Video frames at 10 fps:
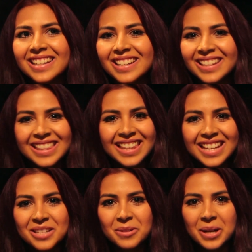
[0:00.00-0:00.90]
good
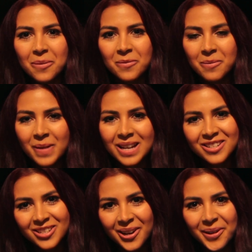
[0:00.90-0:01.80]
things will come from that
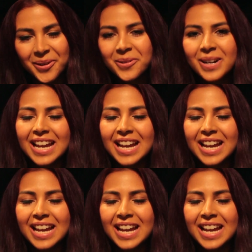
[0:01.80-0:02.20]
show,